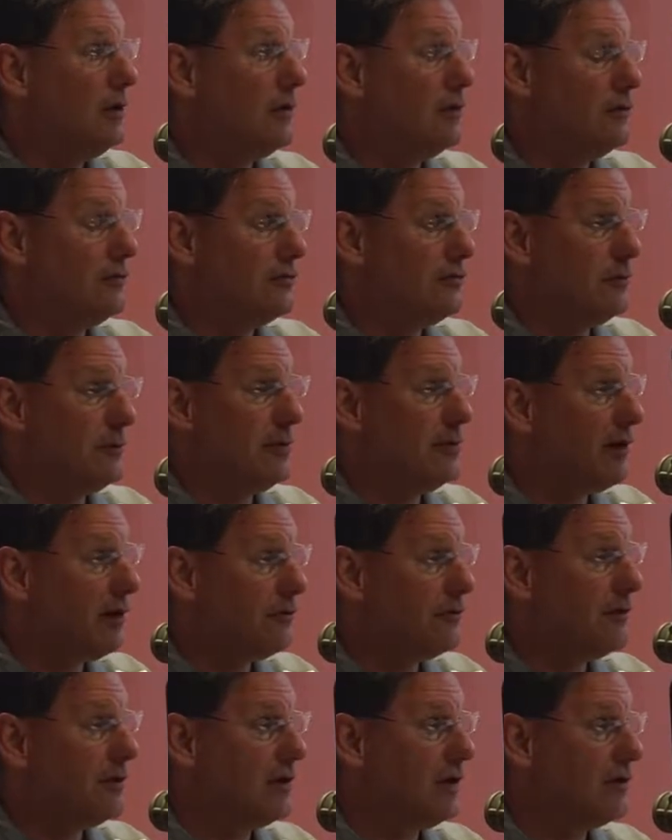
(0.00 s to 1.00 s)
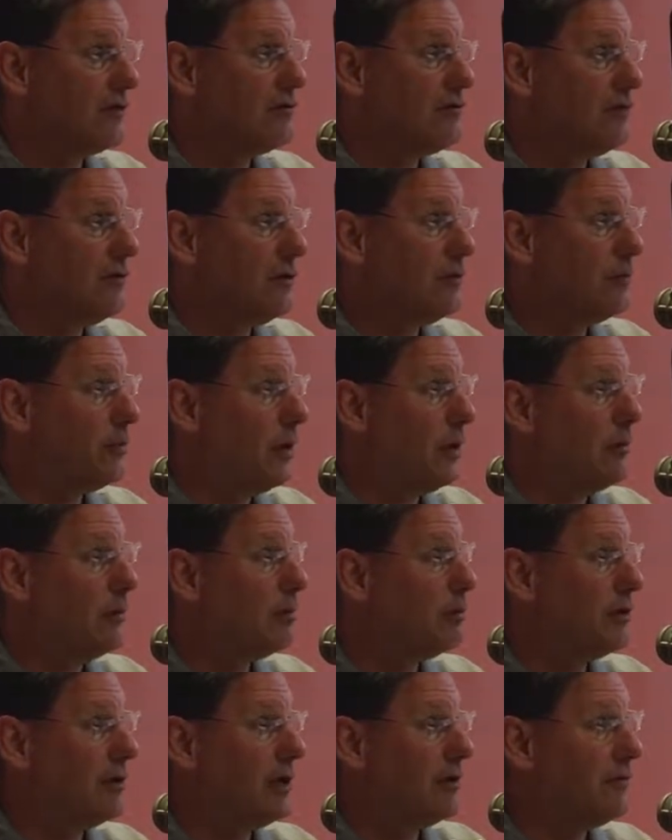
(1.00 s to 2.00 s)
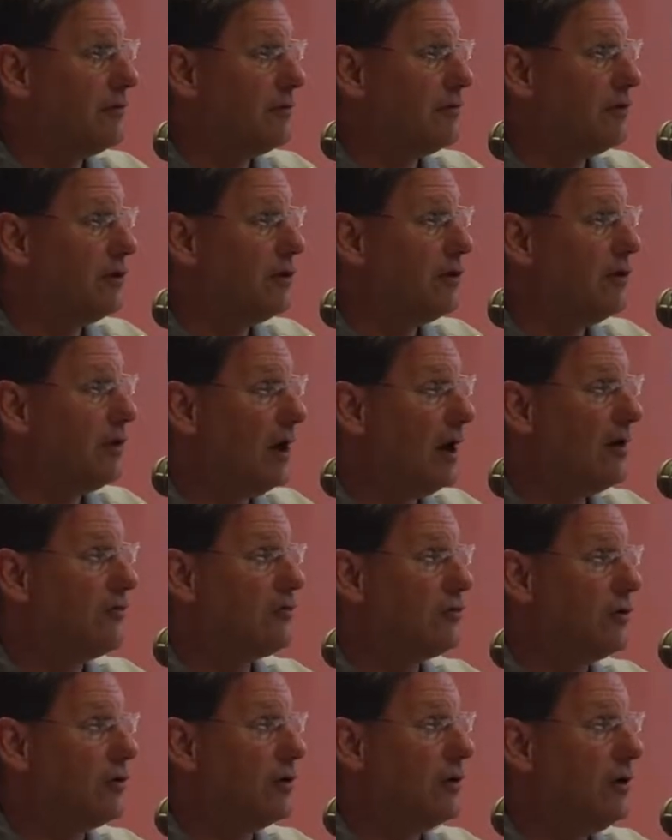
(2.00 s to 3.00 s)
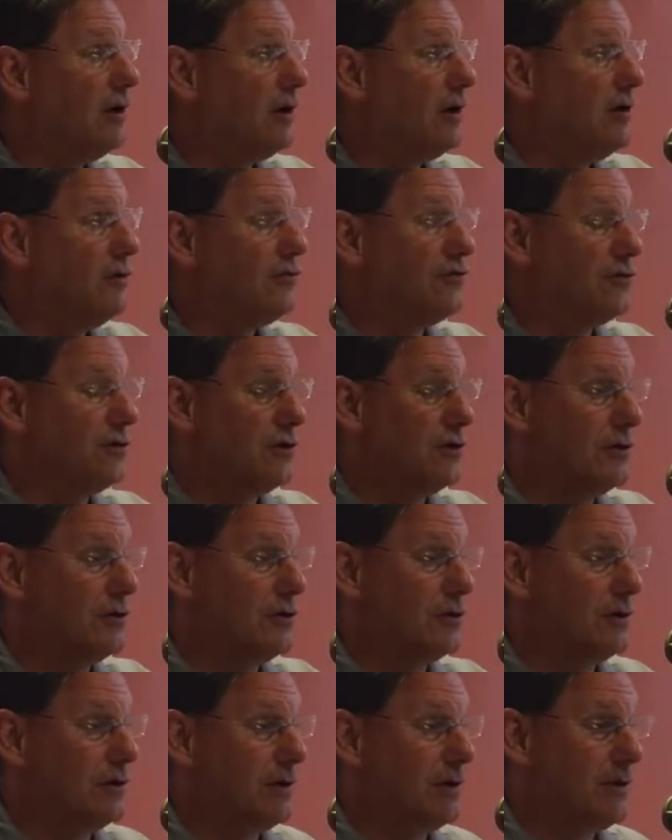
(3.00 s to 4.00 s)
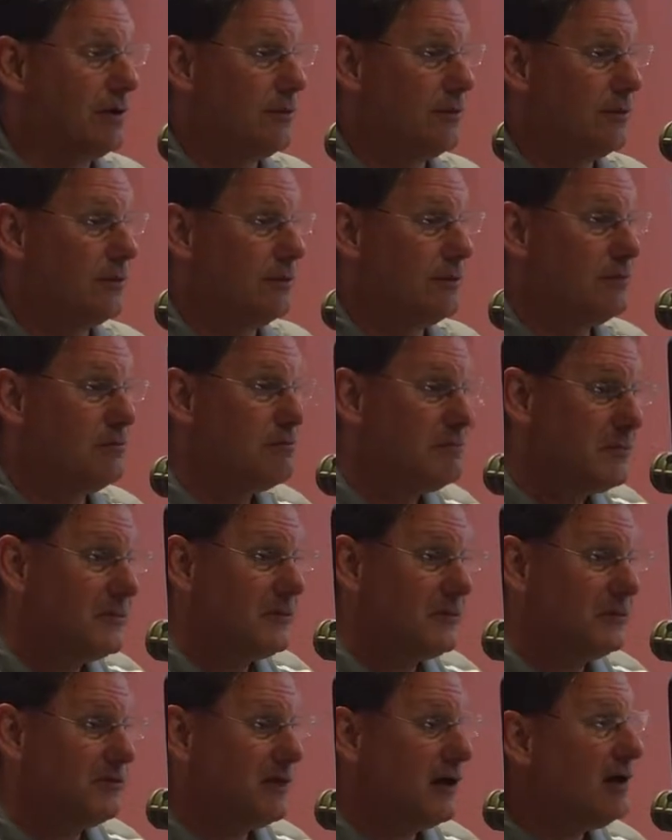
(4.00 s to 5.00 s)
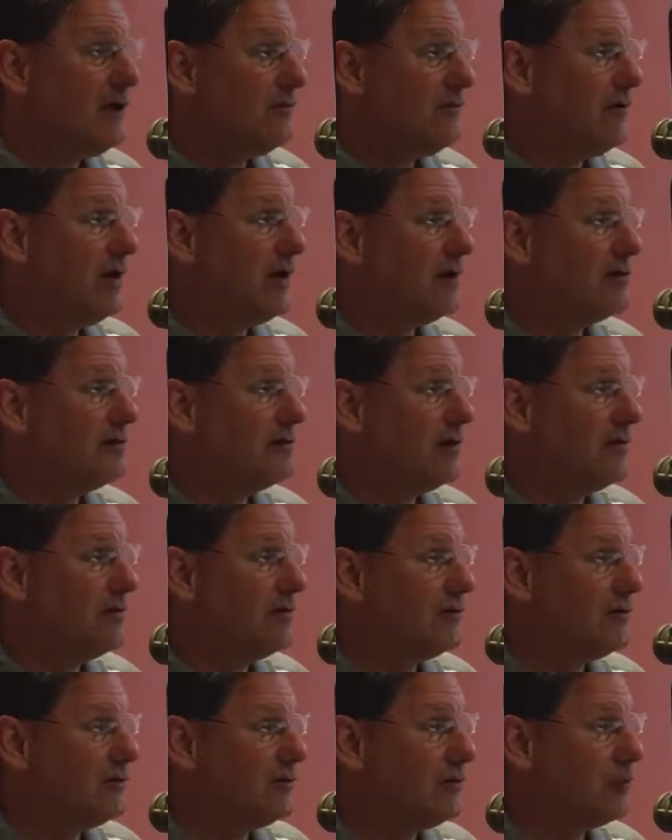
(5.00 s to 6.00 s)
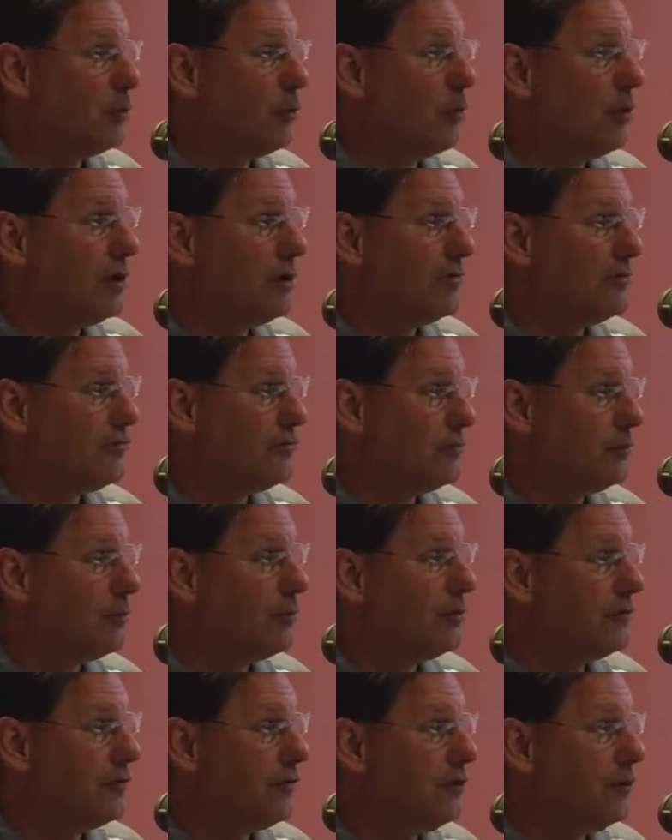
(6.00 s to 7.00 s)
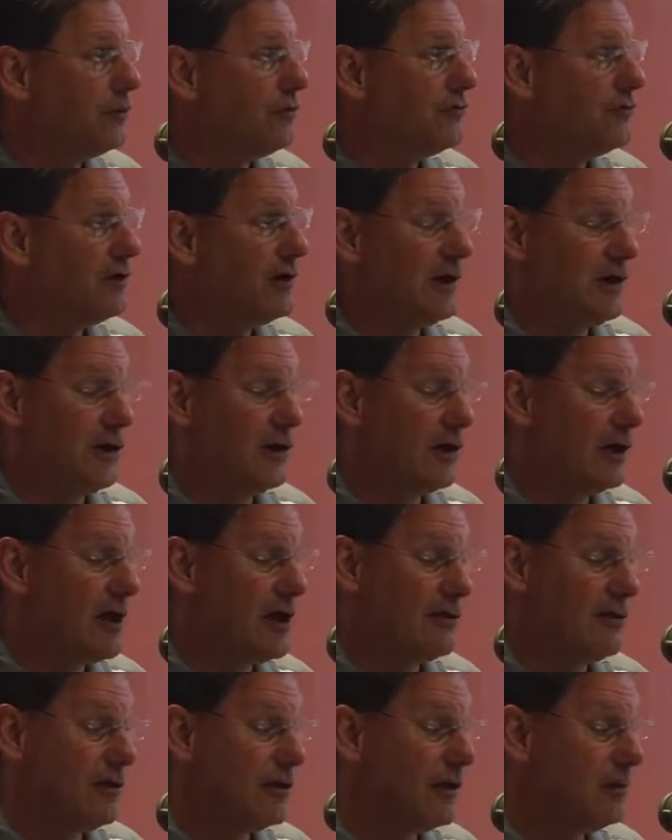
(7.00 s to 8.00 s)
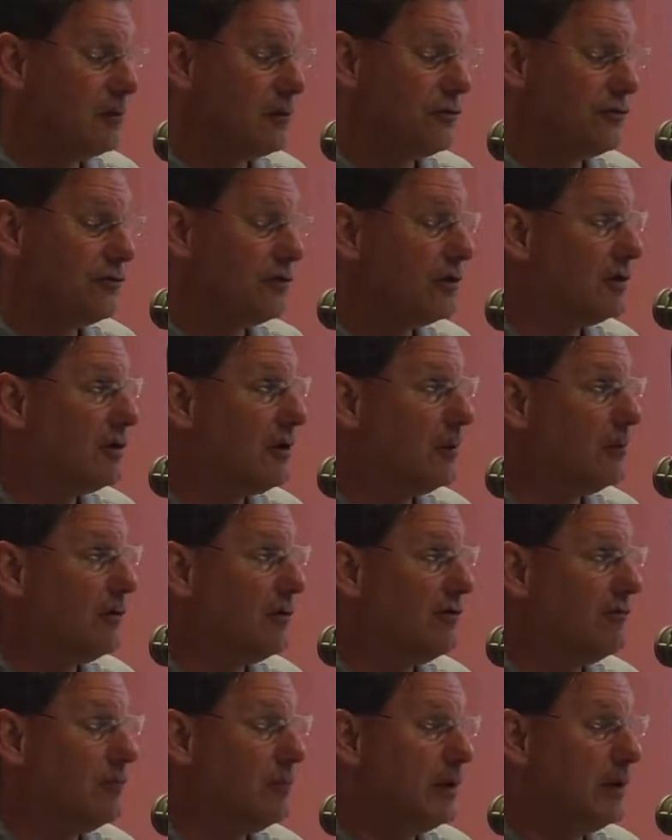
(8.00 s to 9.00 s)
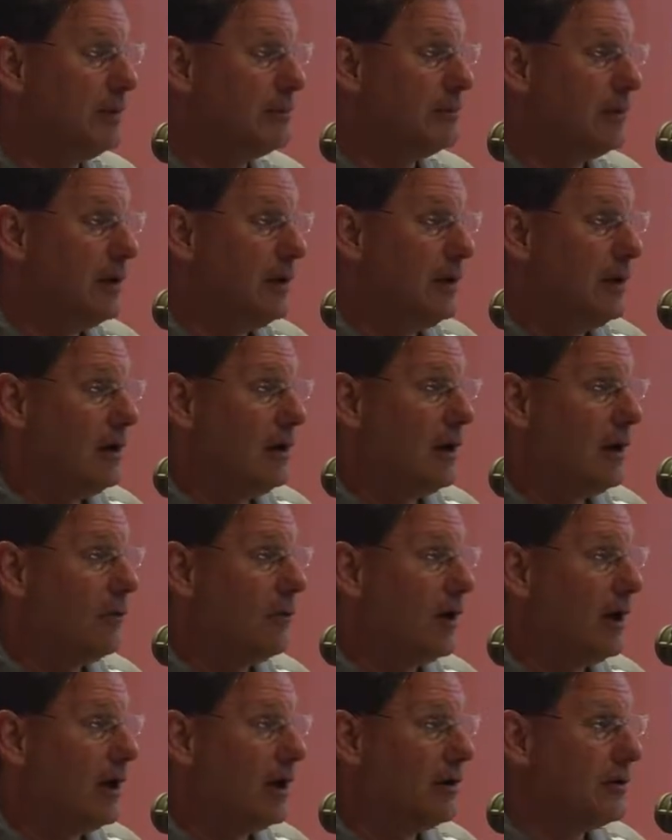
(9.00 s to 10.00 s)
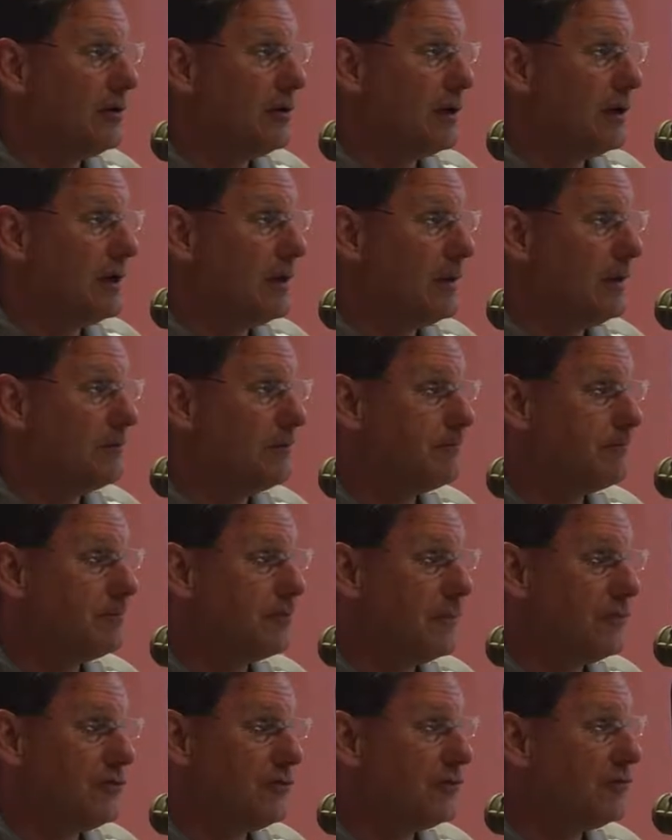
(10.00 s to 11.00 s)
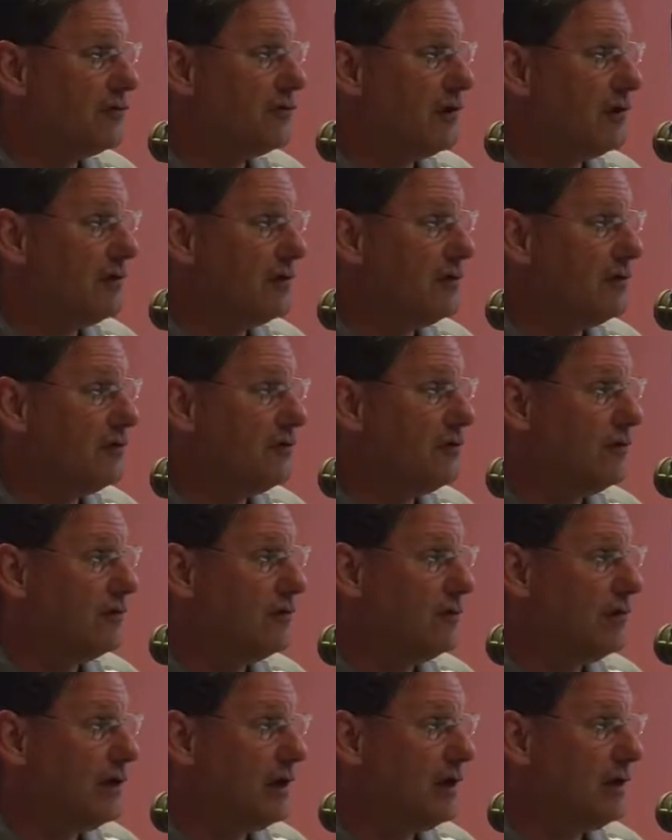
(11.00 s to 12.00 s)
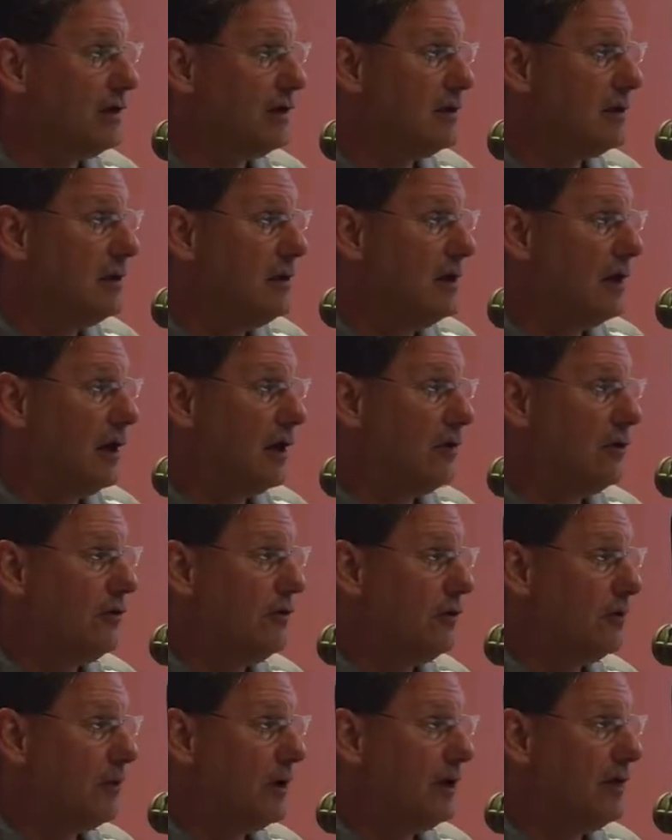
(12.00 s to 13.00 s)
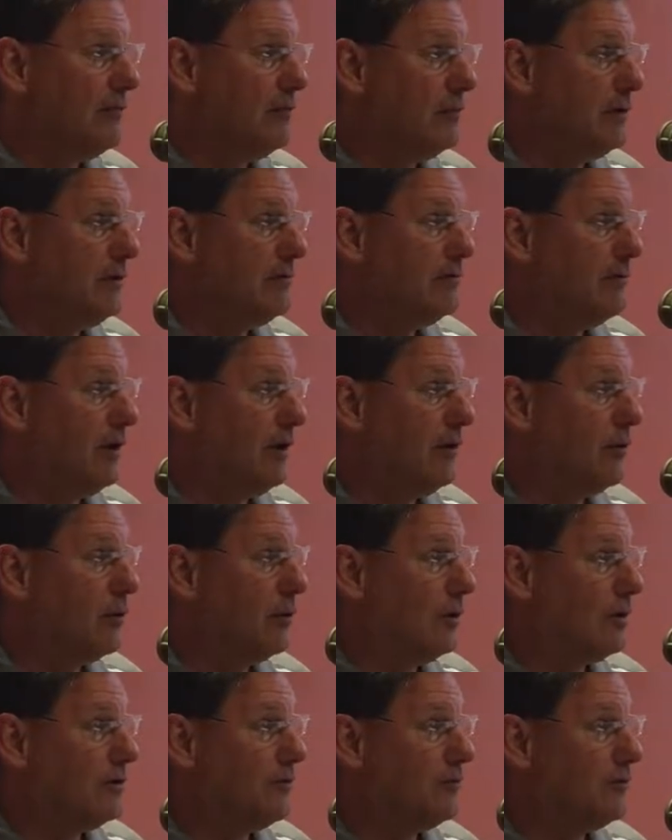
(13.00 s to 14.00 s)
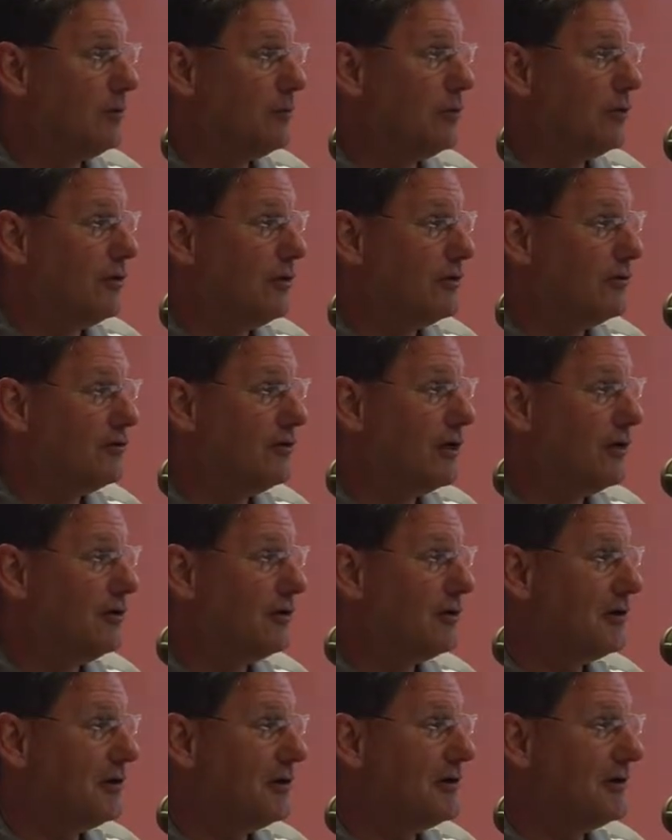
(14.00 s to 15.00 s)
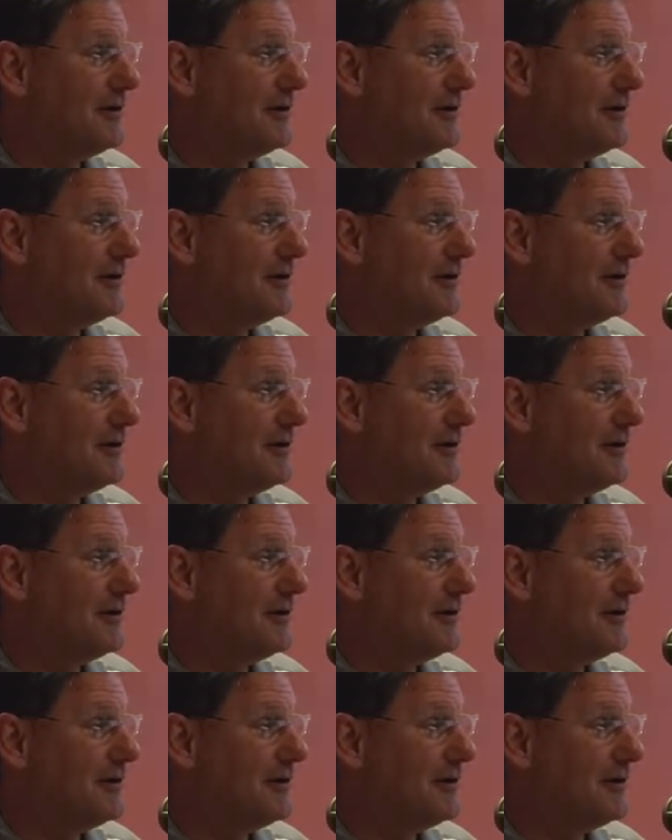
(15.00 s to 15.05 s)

And there's going to be nothing next year, probably nothing the year after. So take advantage of it and support us, support the Homer City Area Athletic Booster Club. They've been around since 1958, and I heard there might even be a fireworks somewhere on Saturday night.